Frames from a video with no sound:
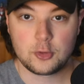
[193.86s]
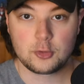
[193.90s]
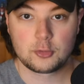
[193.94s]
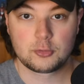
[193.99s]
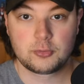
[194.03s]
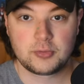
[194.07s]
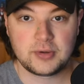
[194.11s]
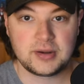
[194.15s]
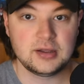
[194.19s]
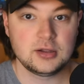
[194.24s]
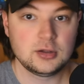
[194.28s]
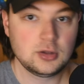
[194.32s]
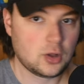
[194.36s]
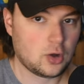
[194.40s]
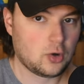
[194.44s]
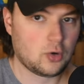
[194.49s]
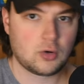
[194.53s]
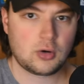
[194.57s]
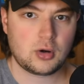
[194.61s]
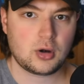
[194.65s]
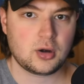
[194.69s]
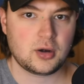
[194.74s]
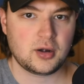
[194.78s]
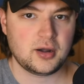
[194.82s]
The real
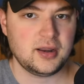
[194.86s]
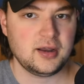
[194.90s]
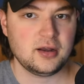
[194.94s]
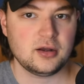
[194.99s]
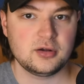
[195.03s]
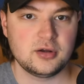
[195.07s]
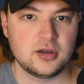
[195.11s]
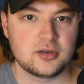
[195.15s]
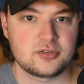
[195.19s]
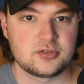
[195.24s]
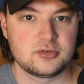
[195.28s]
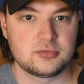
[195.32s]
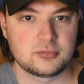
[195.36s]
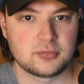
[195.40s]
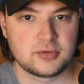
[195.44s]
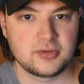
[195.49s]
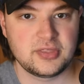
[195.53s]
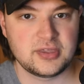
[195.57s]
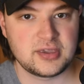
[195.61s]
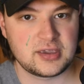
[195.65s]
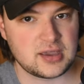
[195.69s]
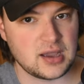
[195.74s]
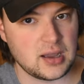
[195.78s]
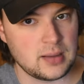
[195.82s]
horror here doesn't
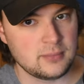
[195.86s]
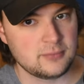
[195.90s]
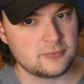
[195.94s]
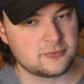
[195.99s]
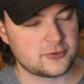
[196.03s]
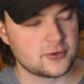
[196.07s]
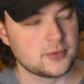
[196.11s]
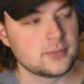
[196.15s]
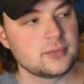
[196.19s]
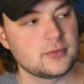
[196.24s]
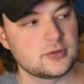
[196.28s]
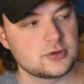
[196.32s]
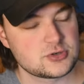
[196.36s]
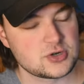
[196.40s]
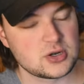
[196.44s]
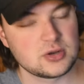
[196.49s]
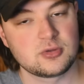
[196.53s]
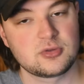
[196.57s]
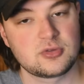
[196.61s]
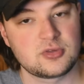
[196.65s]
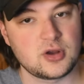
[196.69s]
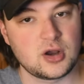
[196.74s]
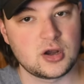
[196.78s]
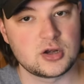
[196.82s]
really come from the
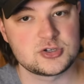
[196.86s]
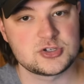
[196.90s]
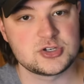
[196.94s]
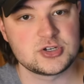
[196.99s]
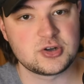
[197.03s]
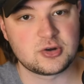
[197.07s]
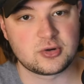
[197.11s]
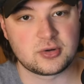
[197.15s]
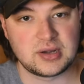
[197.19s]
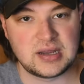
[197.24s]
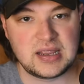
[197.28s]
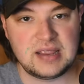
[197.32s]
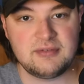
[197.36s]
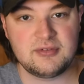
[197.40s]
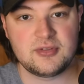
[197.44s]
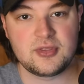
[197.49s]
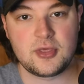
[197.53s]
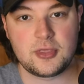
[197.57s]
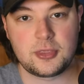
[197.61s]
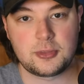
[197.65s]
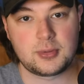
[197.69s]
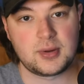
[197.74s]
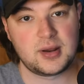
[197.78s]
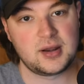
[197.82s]
drill sergeant or even
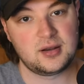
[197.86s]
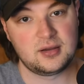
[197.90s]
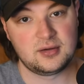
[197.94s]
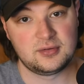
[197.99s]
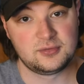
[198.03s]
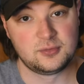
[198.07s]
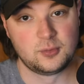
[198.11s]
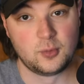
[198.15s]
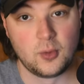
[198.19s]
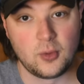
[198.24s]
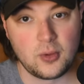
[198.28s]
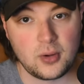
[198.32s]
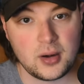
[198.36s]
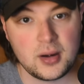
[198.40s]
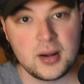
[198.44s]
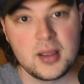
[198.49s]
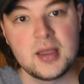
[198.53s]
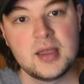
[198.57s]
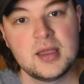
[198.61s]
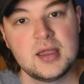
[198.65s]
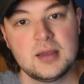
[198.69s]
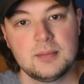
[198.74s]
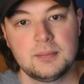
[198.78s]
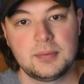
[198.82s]
the threat of war,
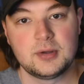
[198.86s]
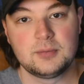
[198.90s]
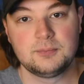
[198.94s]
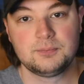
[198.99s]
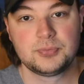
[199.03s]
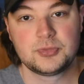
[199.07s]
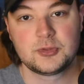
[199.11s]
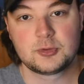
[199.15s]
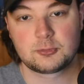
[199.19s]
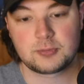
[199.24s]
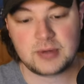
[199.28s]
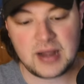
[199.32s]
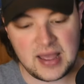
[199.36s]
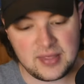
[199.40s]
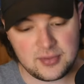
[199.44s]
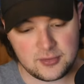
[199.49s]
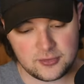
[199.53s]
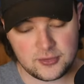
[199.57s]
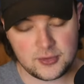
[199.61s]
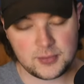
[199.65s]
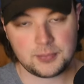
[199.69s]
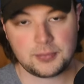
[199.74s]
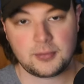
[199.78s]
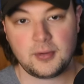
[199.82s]
but
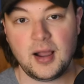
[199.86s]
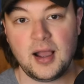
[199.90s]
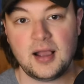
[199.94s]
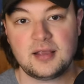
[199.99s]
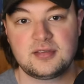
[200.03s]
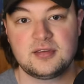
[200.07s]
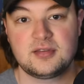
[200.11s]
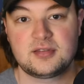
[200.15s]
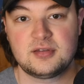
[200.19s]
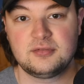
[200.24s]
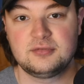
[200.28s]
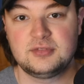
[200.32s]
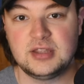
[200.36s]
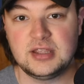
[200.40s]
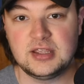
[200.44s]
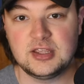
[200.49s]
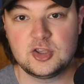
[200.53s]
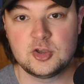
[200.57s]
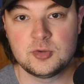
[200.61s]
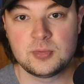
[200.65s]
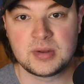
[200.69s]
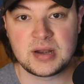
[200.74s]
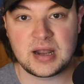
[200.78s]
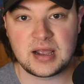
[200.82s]
rather the process of
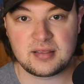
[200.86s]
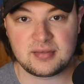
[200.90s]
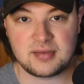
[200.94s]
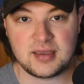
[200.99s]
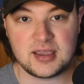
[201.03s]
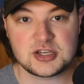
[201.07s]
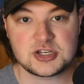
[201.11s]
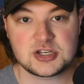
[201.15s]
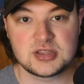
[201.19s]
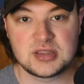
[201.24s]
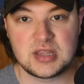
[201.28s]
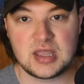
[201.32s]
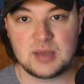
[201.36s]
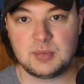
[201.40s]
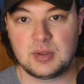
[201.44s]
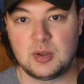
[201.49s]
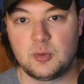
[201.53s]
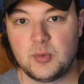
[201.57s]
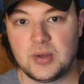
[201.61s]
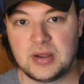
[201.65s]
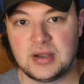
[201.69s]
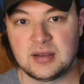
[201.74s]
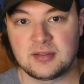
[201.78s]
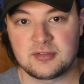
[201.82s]
dehumanization that we
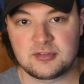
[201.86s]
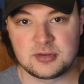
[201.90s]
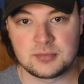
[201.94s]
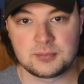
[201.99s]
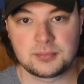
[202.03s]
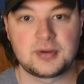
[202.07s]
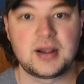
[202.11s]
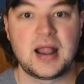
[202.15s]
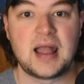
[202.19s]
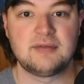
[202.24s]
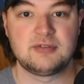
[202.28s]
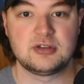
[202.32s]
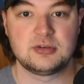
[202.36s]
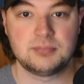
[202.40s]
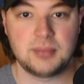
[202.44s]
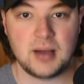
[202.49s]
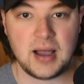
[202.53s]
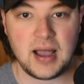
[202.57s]
witness in Private